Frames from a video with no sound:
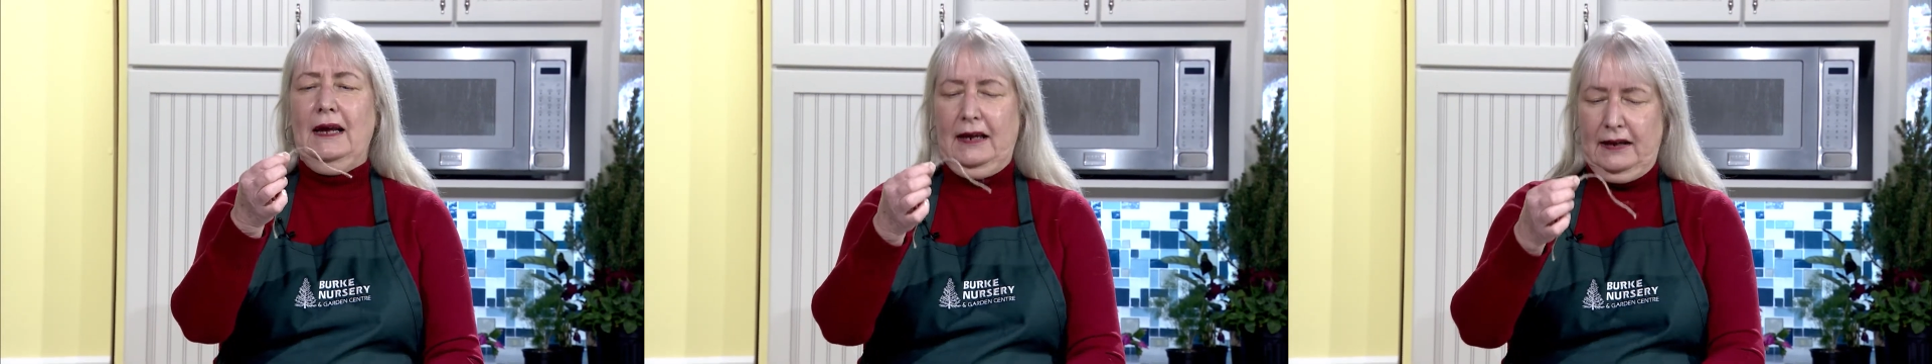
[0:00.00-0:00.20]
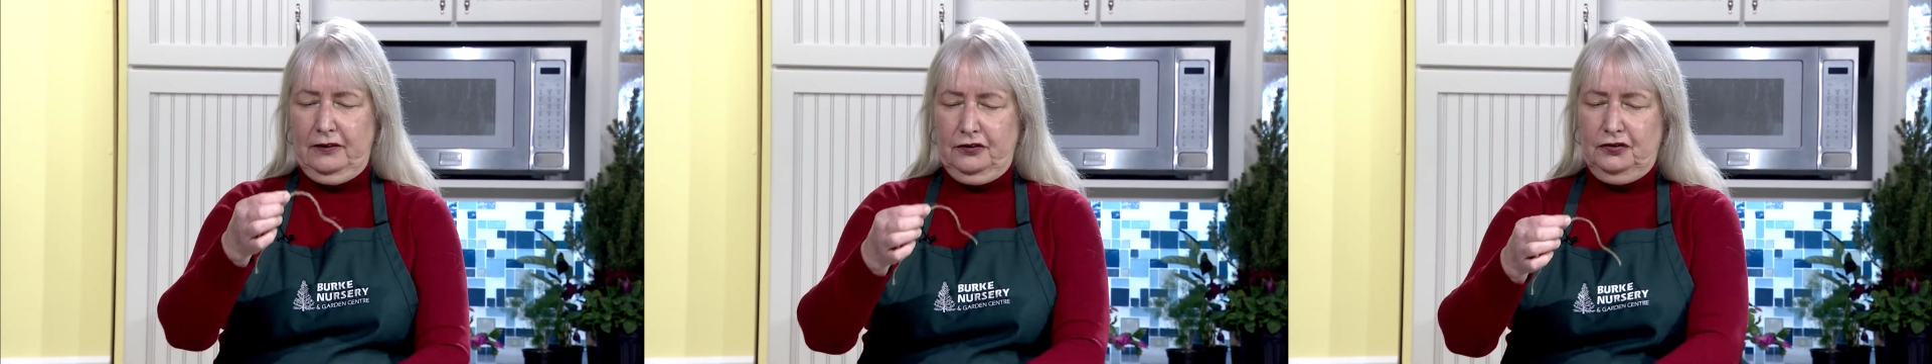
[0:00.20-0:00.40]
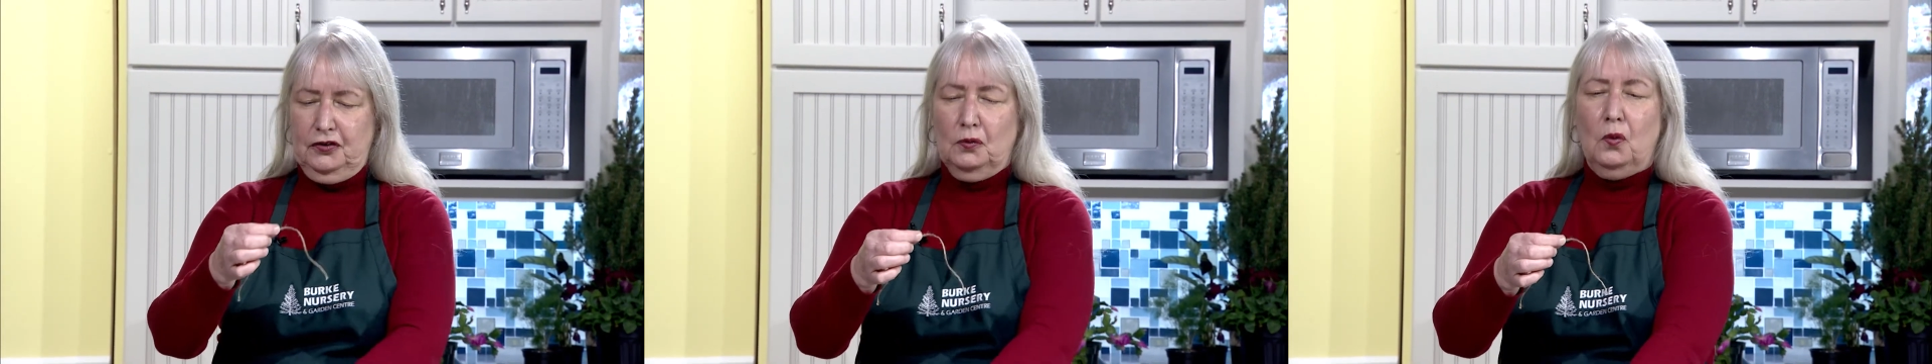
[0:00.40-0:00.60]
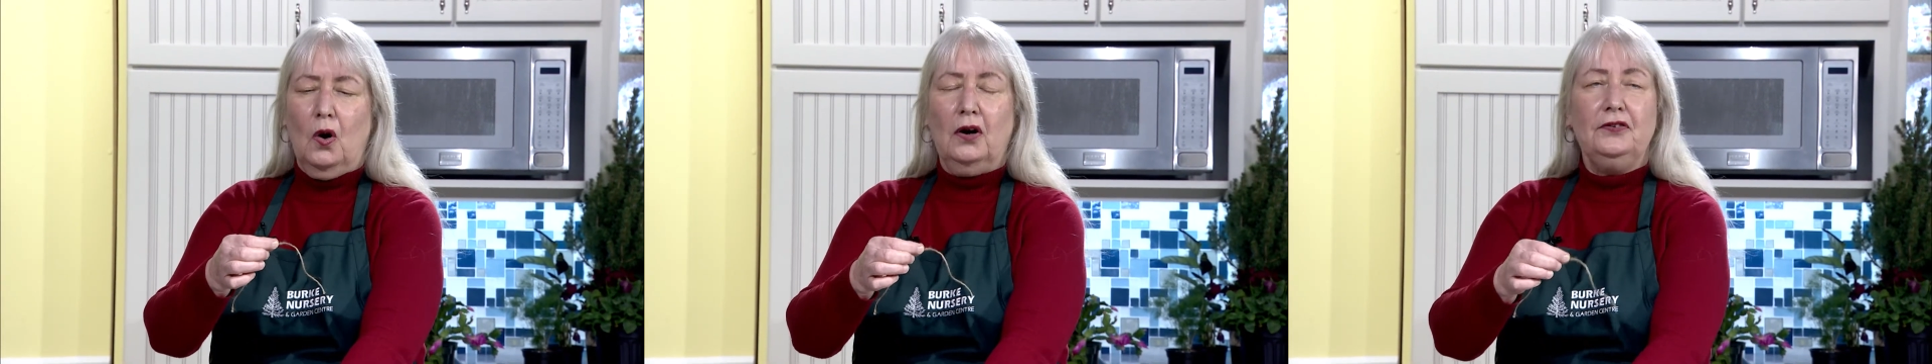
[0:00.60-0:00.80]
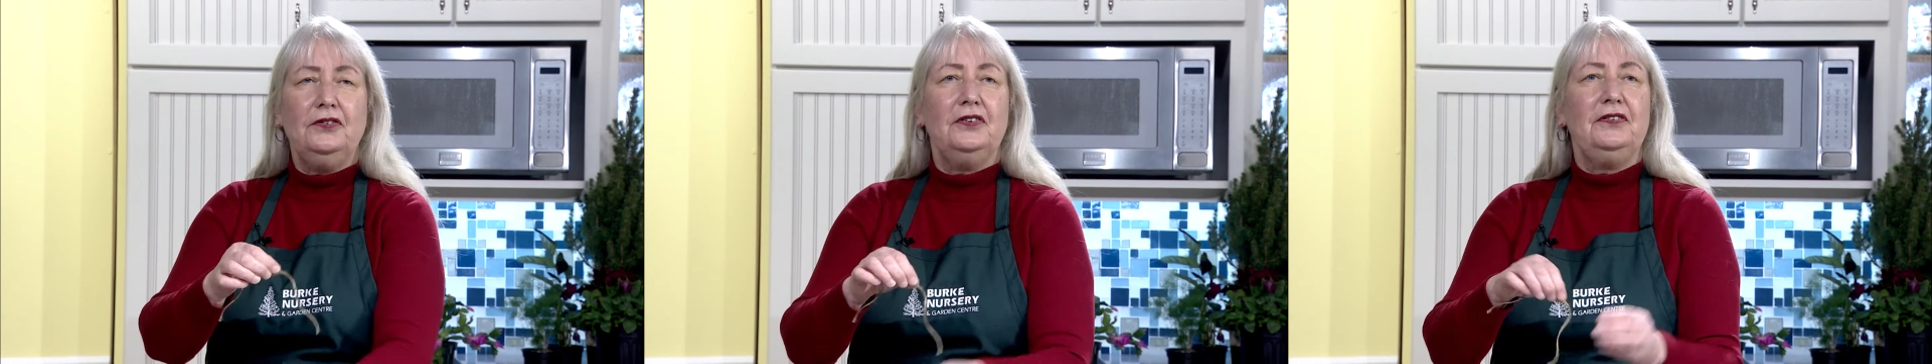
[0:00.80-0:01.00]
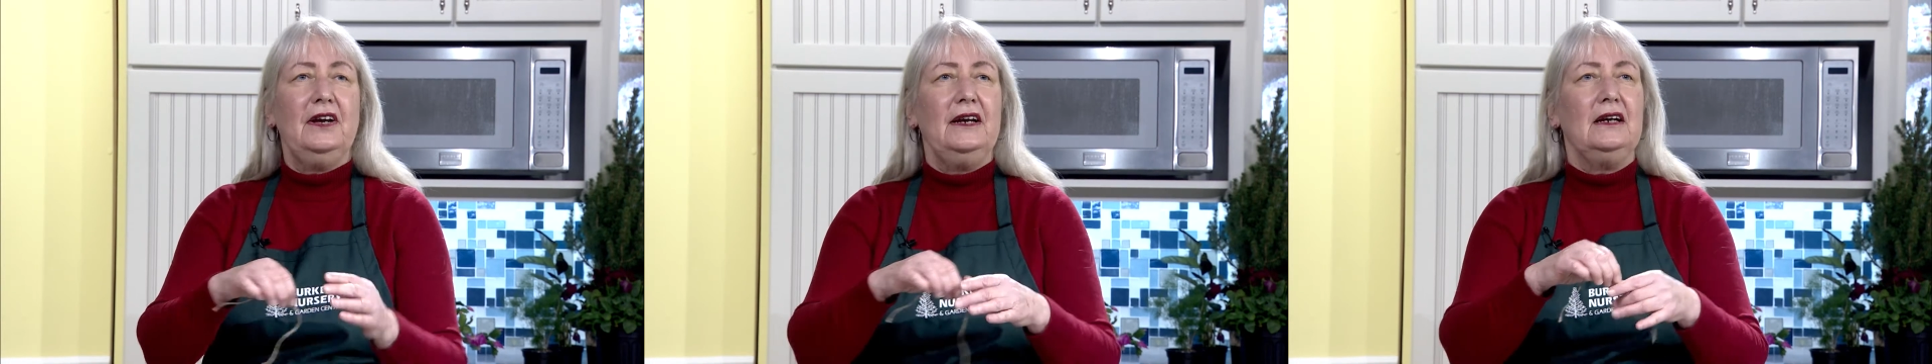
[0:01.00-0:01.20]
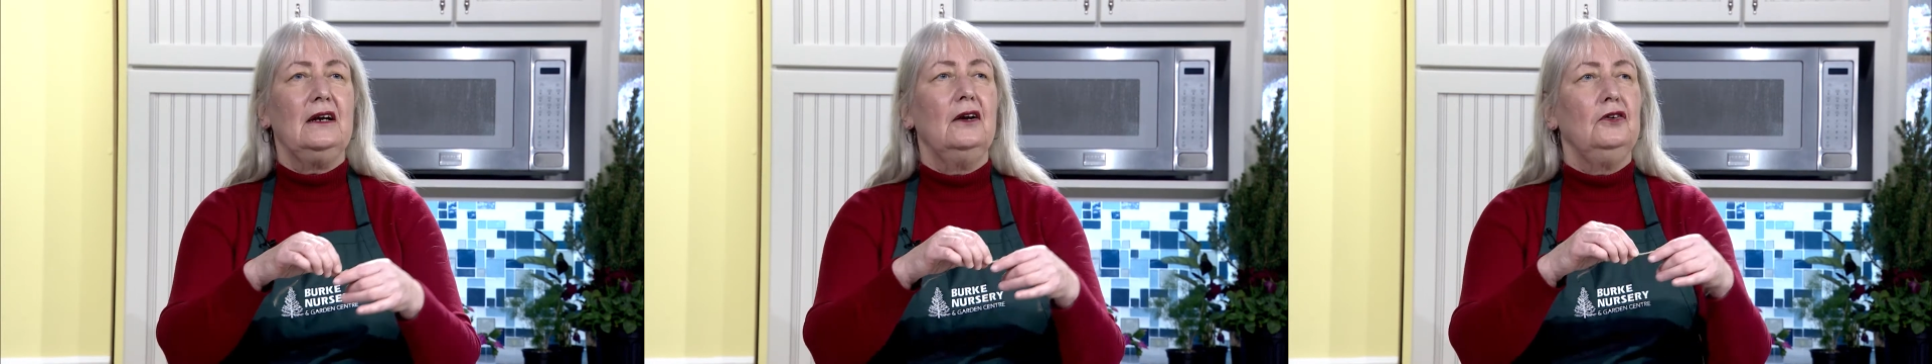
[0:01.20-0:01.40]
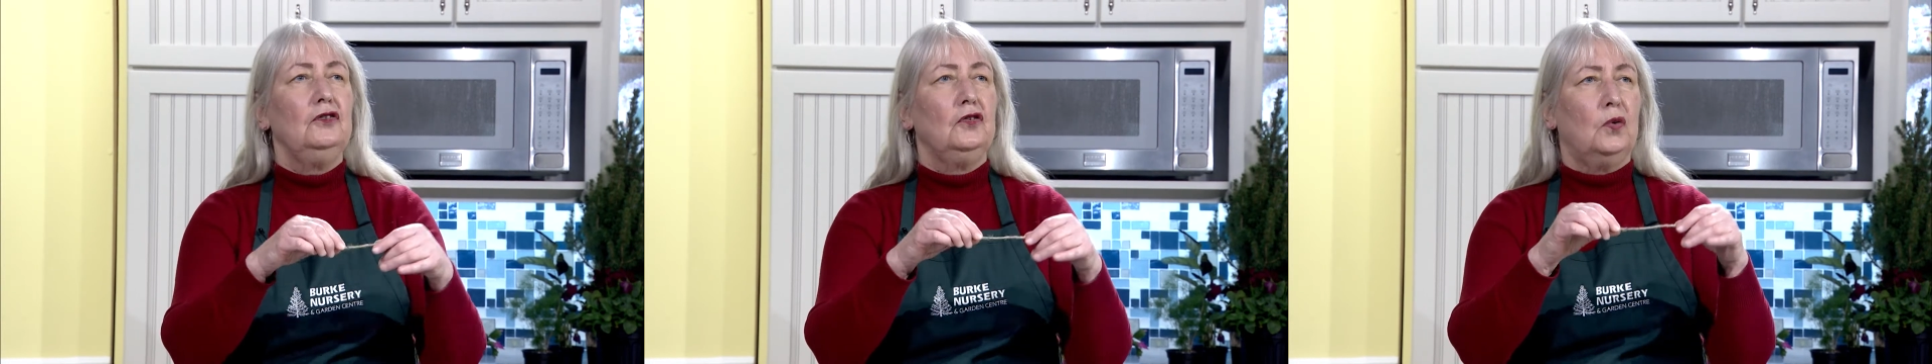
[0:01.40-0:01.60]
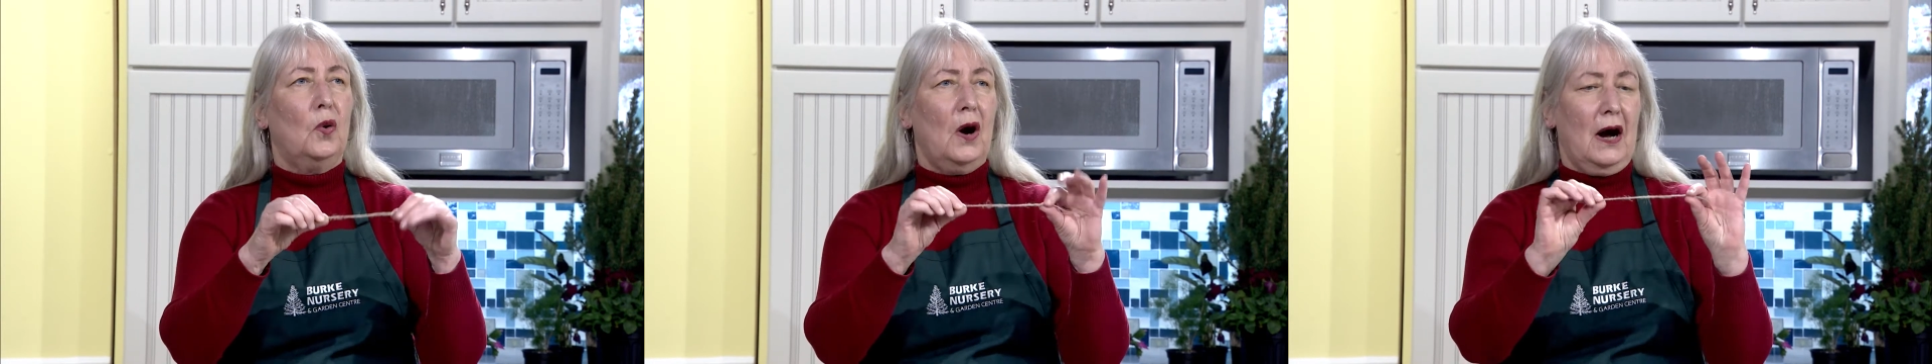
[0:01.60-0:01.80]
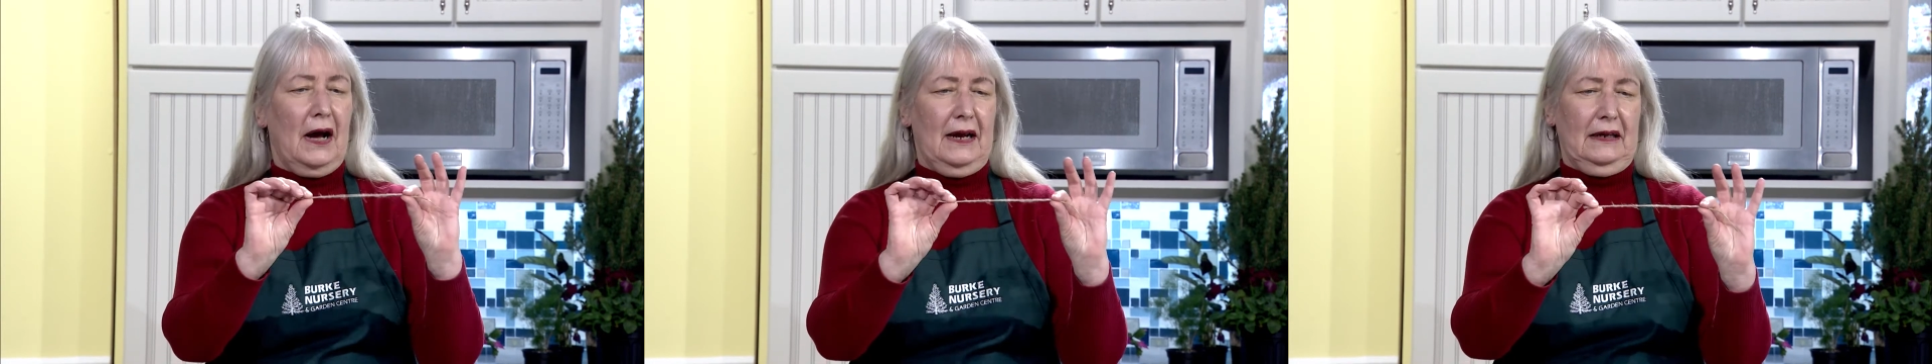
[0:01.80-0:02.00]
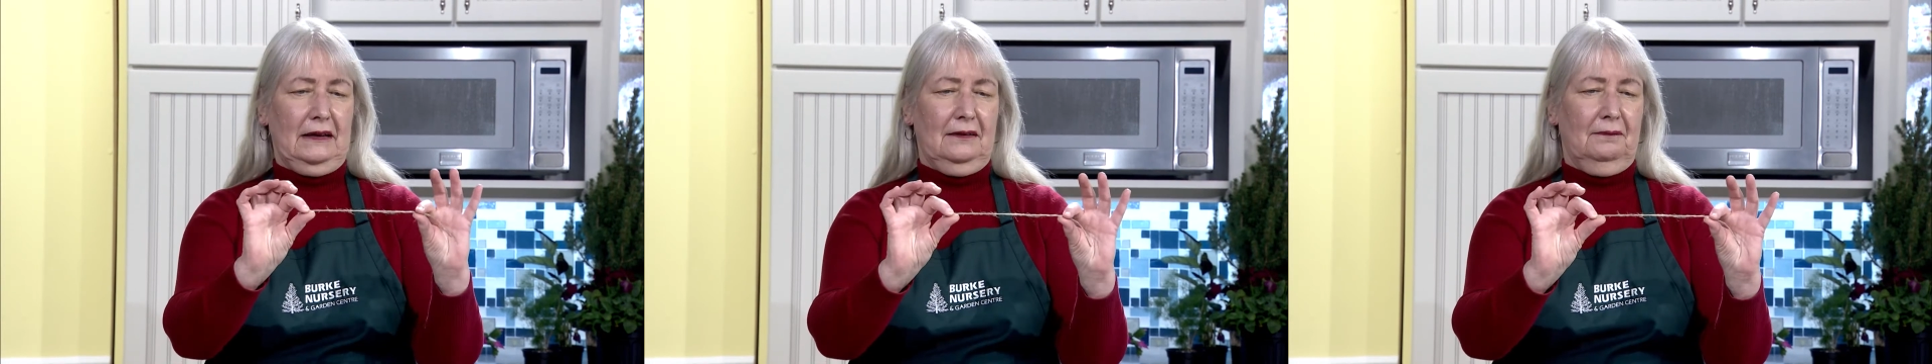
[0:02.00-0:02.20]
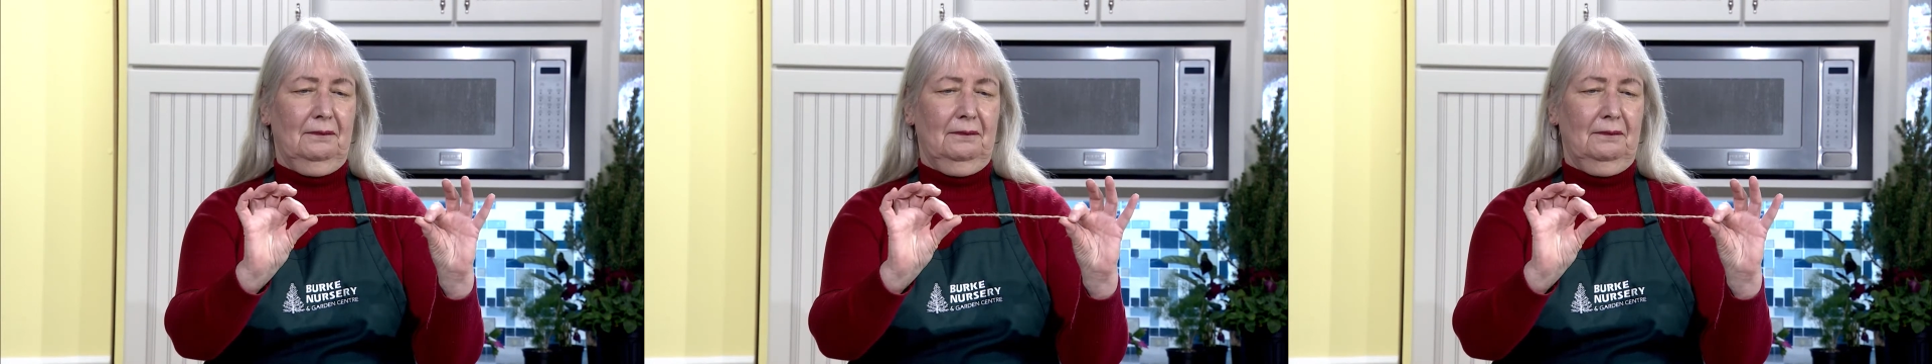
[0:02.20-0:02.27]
is you want to take twine.